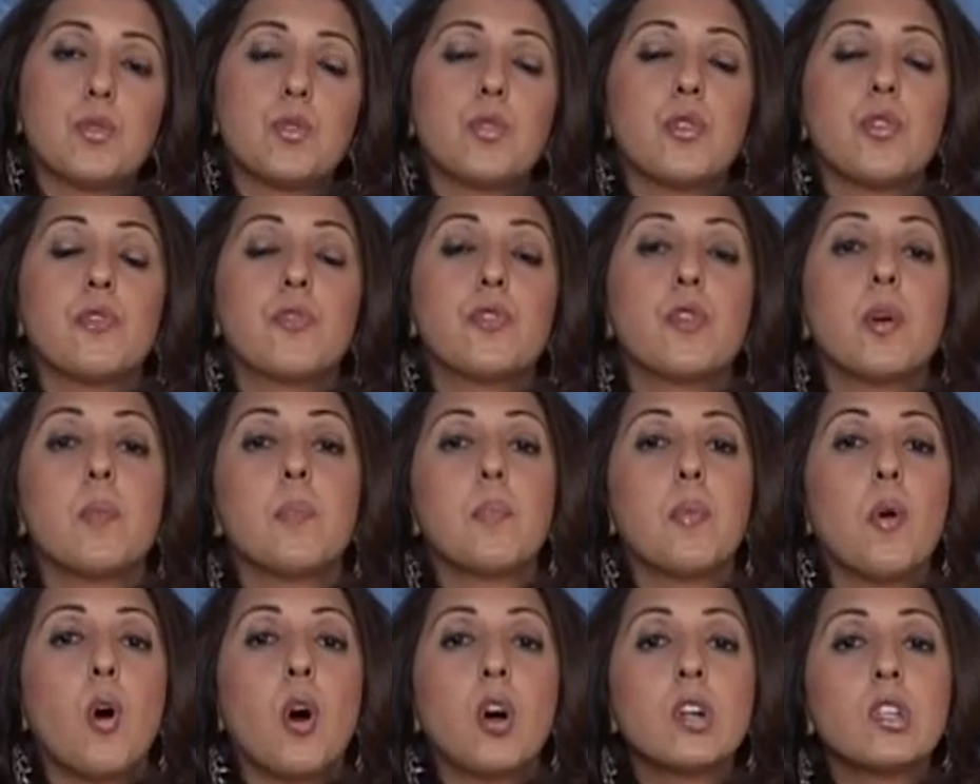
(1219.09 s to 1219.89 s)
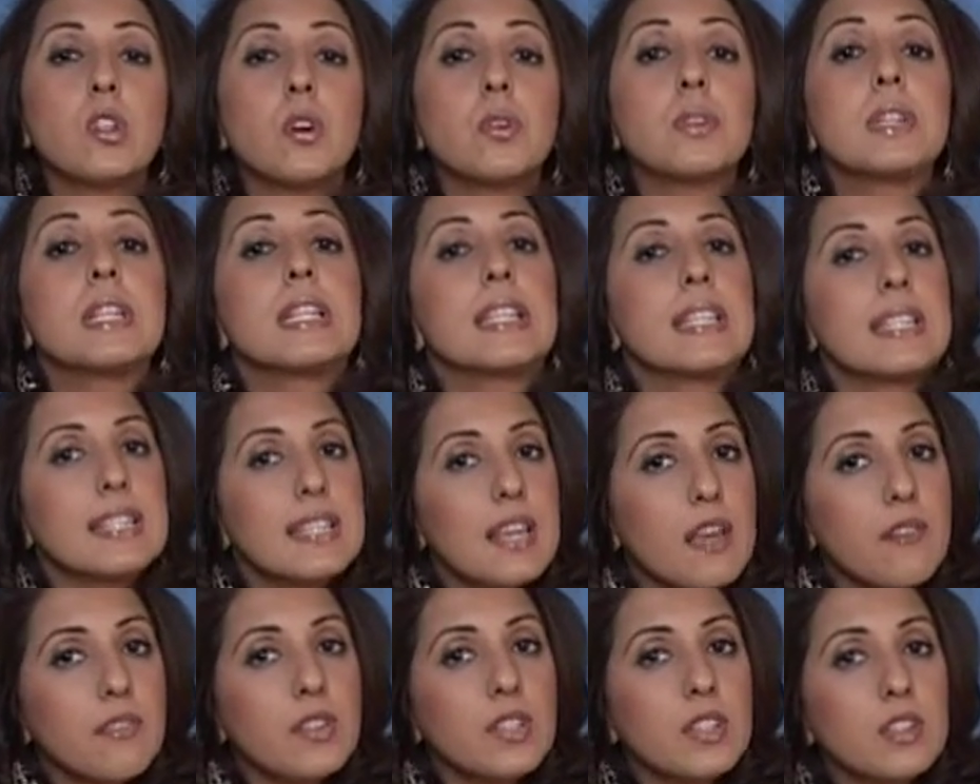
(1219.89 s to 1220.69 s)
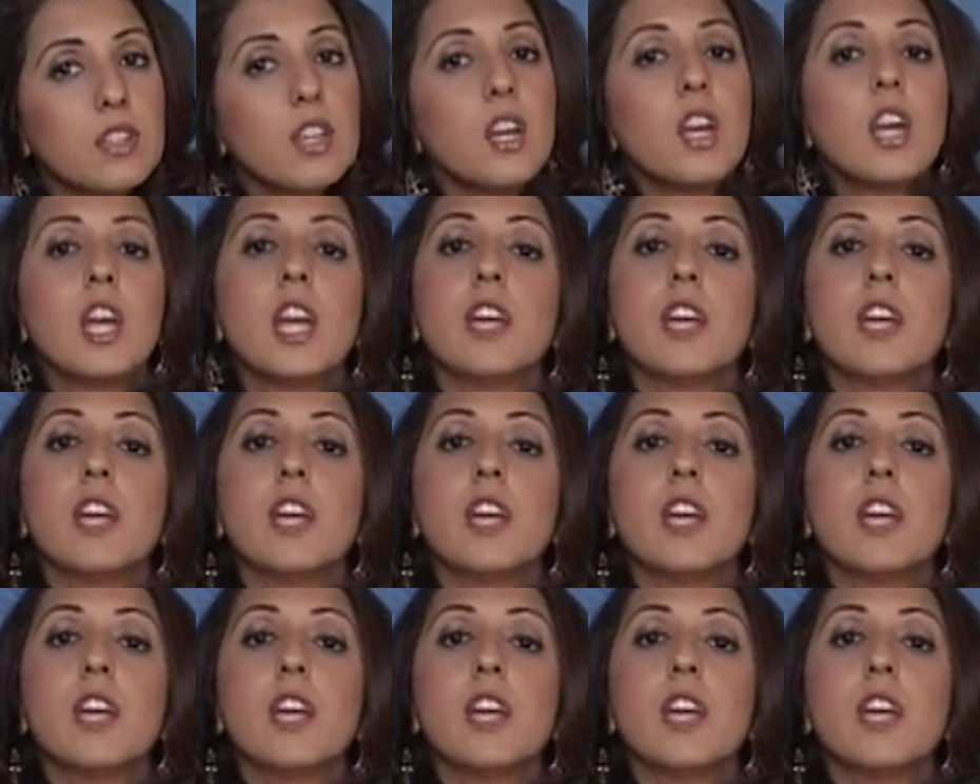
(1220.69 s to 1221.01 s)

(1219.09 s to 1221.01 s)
So if you're born on the 7th,